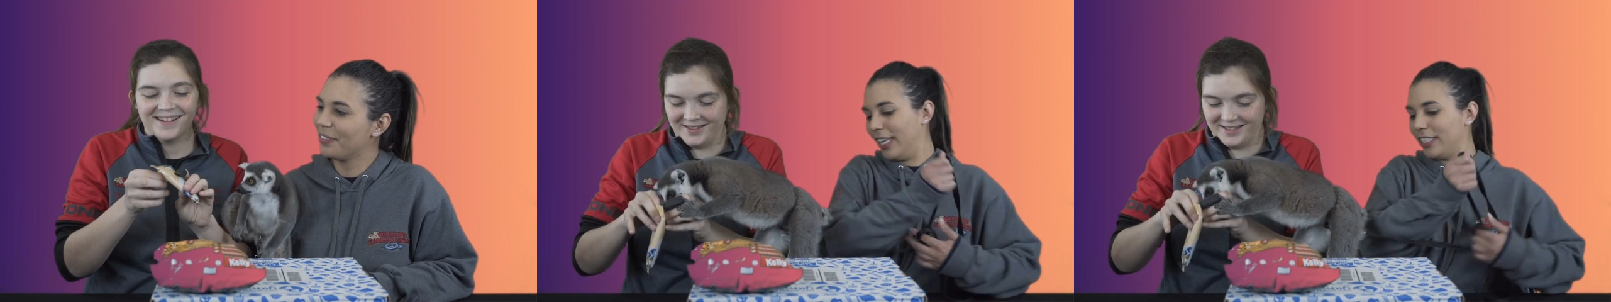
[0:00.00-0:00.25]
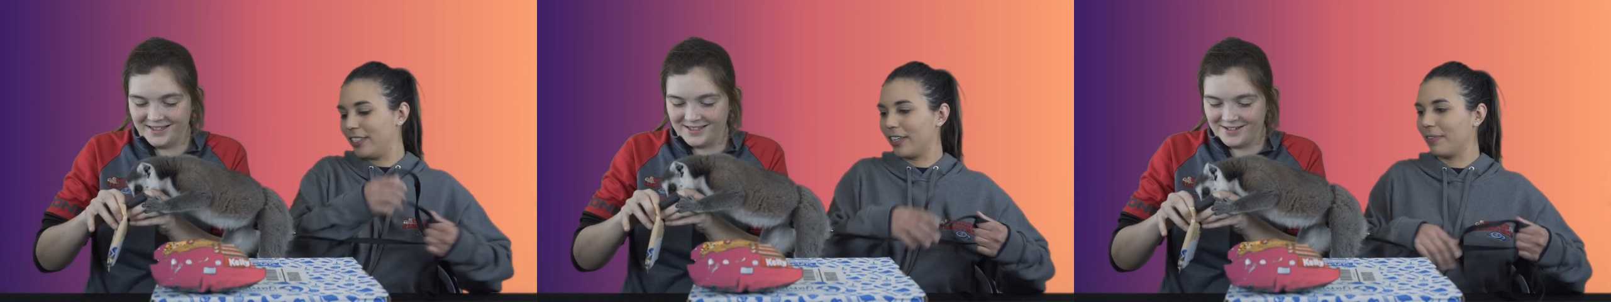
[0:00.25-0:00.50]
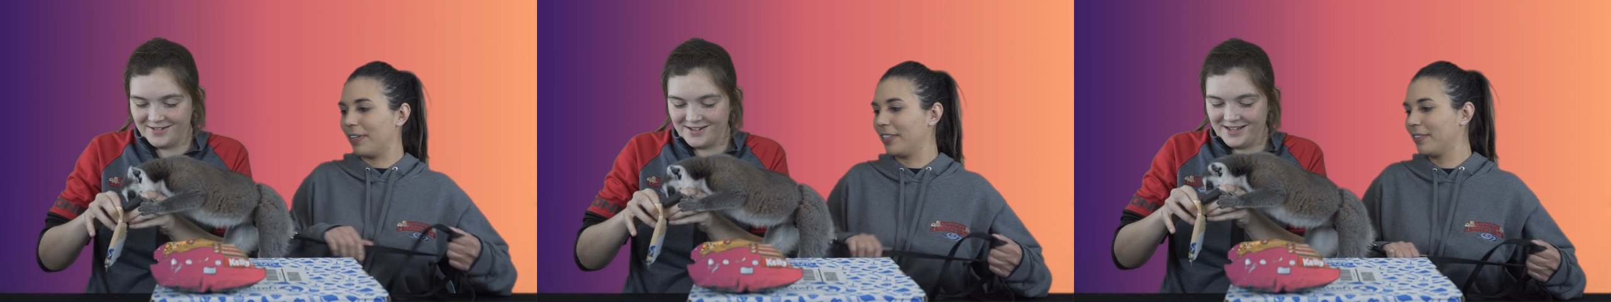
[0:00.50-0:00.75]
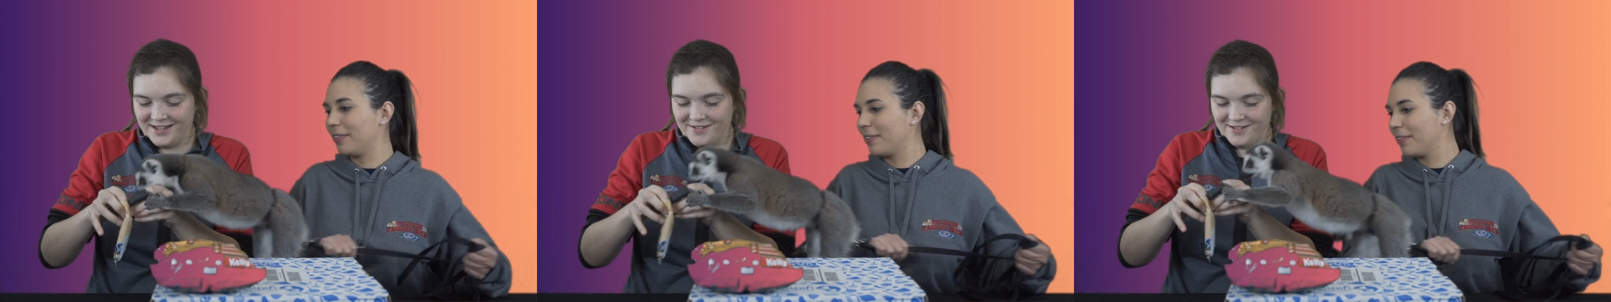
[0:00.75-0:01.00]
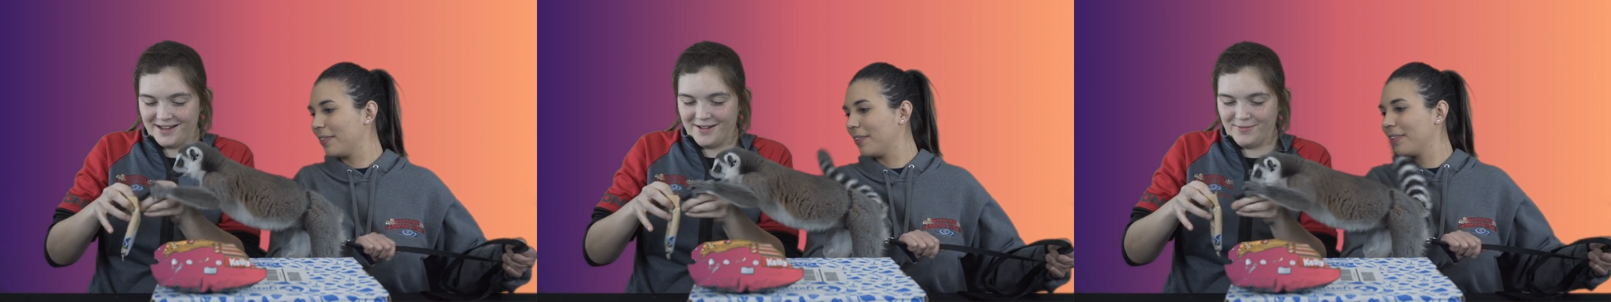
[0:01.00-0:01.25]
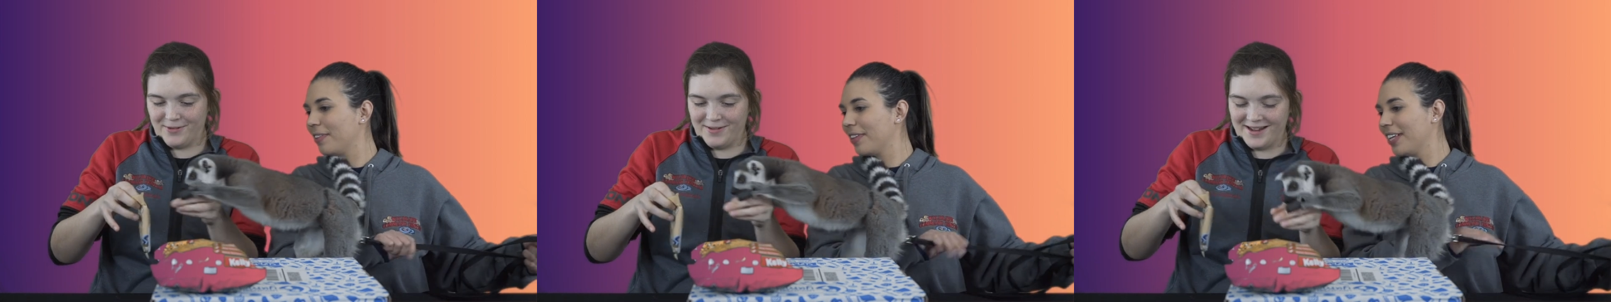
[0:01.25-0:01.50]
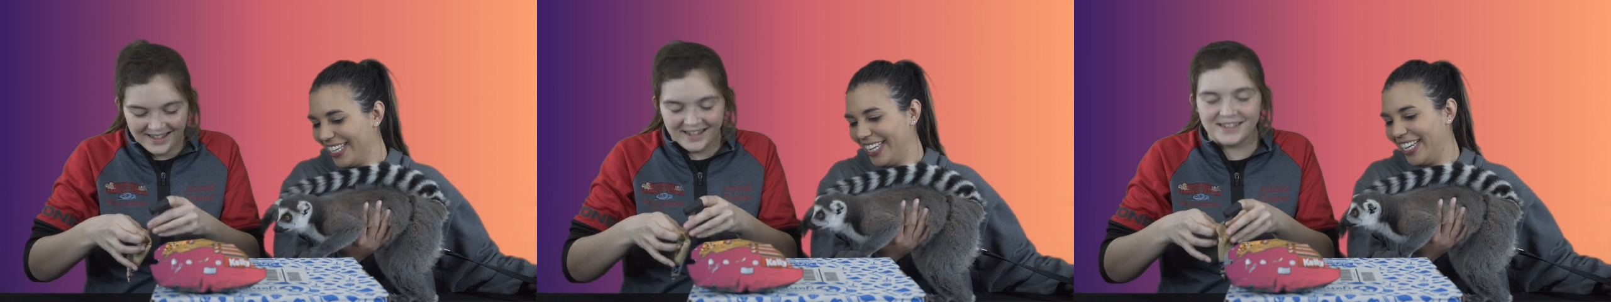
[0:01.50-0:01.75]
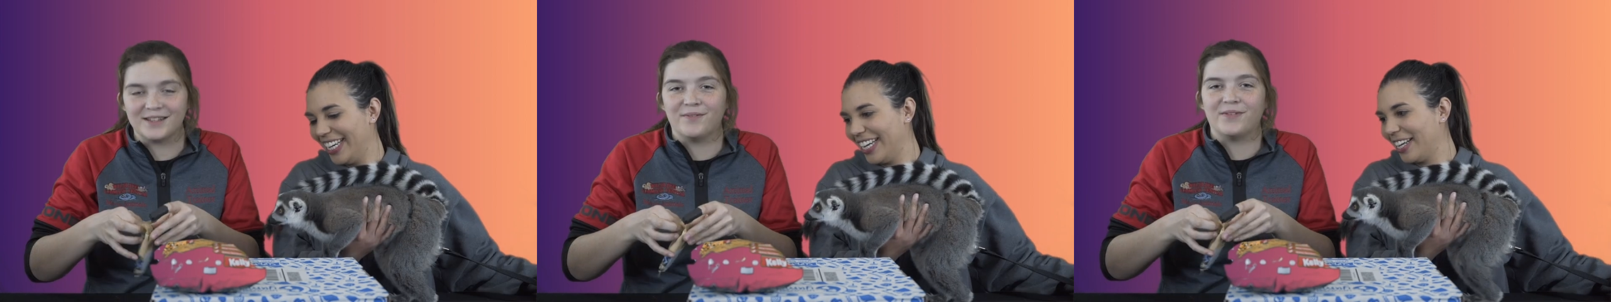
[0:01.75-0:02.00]
Speaker 1: It's already going everywhere.
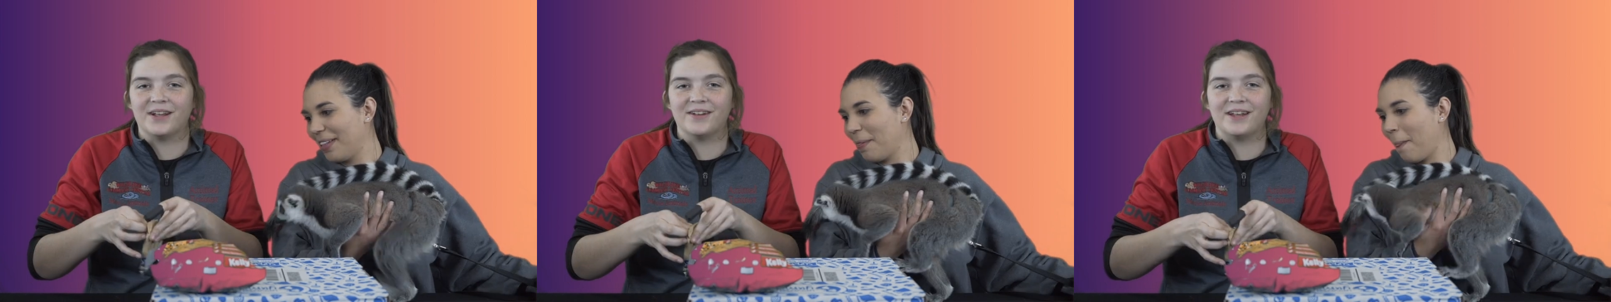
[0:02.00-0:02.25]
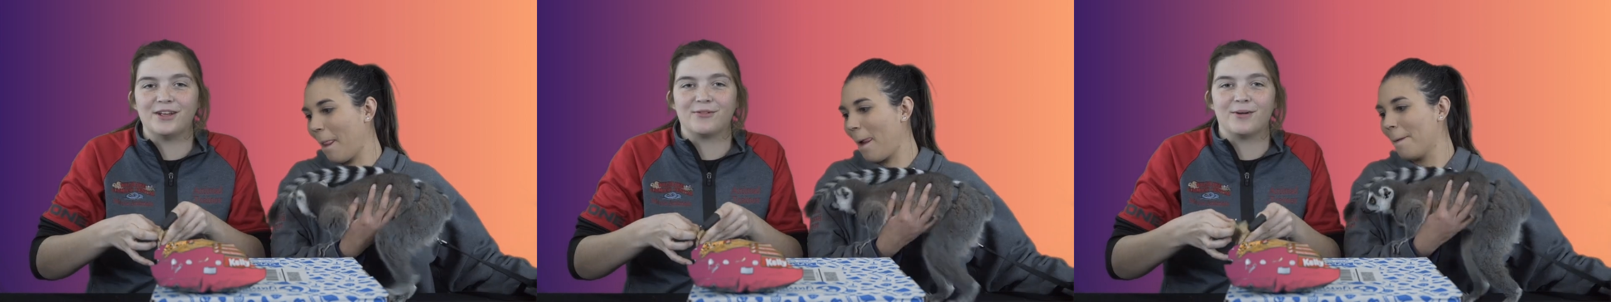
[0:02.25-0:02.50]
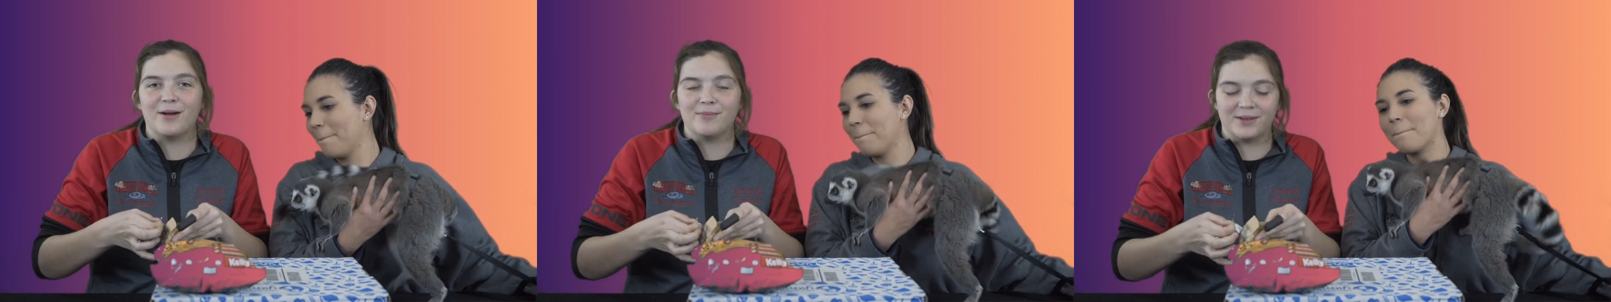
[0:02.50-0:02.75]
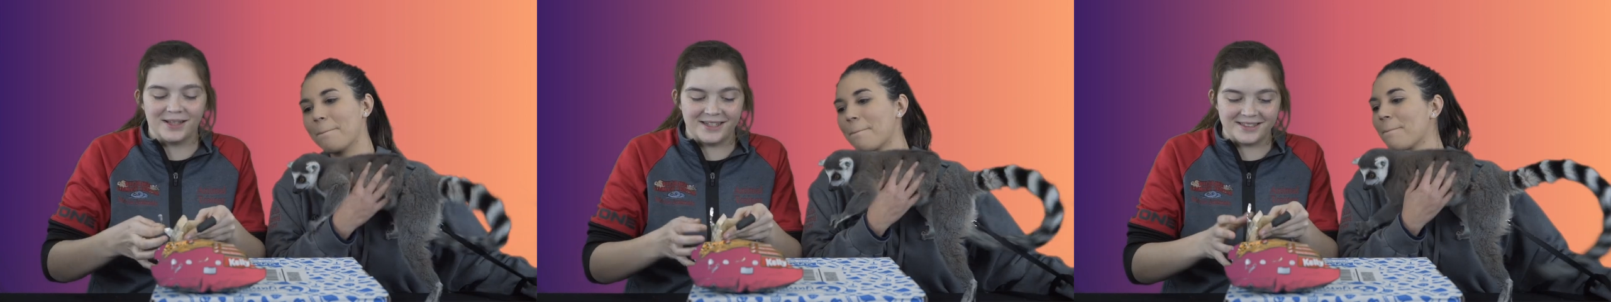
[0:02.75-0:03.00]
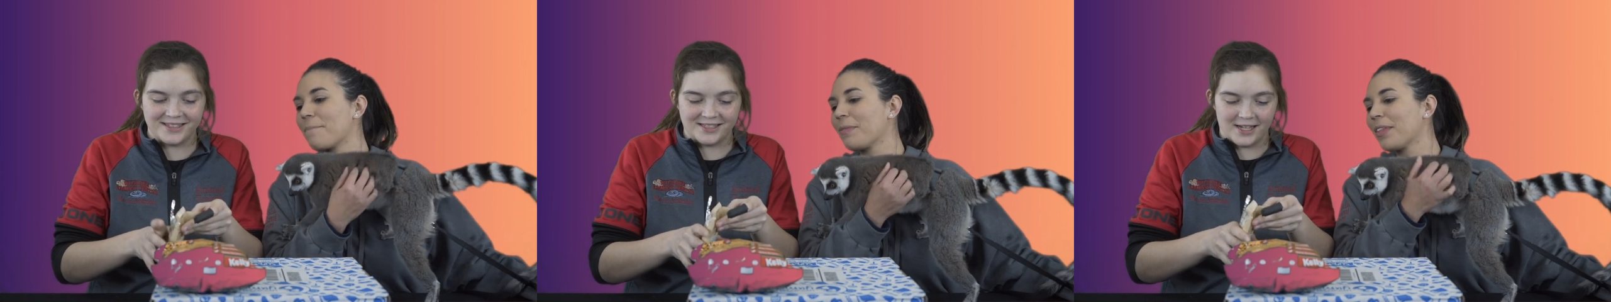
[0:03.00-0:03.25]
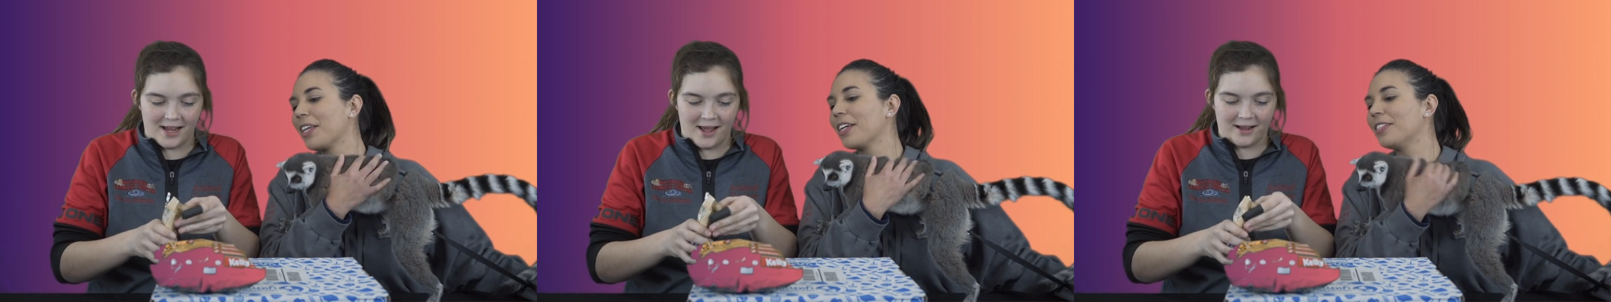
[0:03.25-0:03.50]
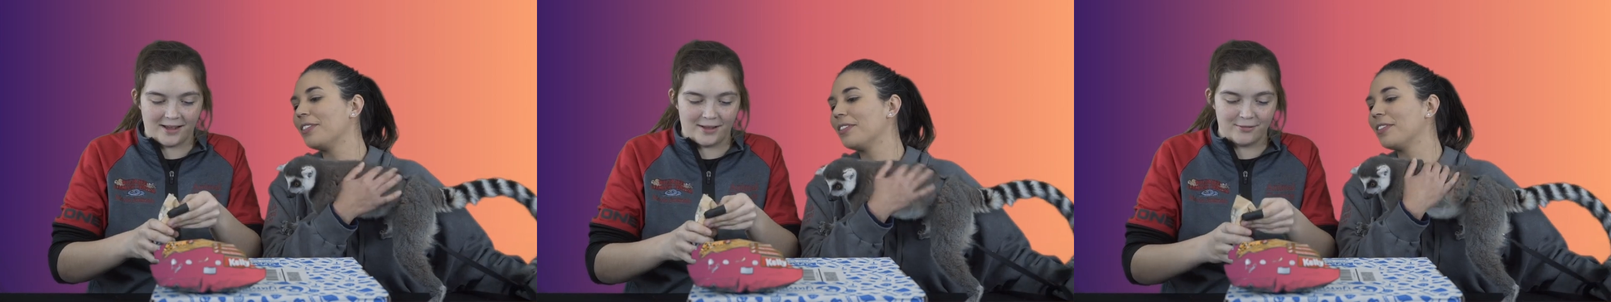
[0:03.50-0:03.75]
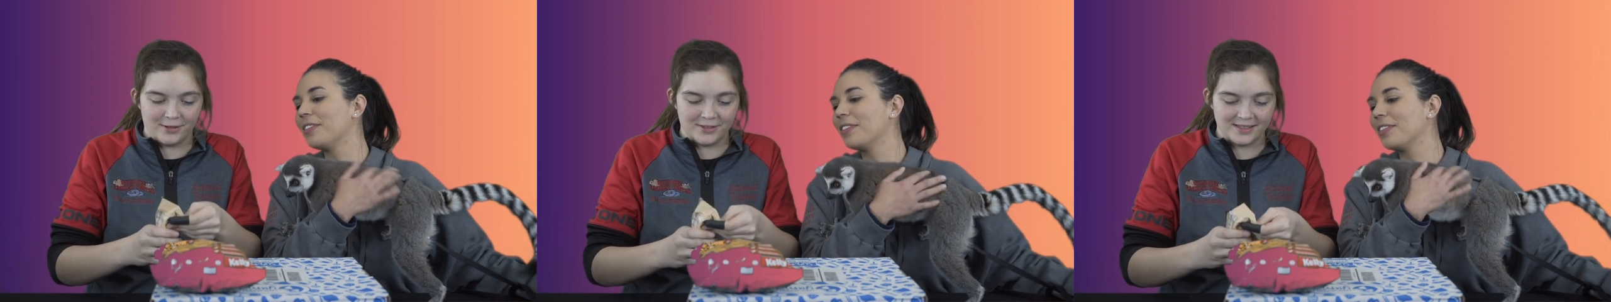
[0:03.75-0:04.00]
It's a very crumbly snack, I will